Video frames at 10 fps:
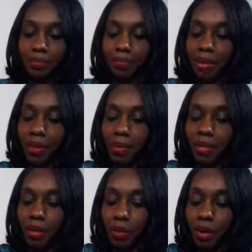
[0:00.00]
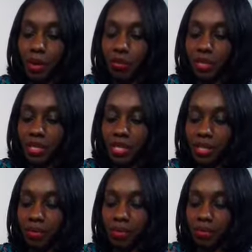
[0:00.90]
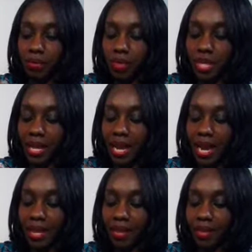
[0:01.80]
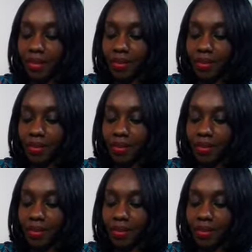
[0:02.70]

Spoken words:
maybe a little bit over a teaspoon that I added.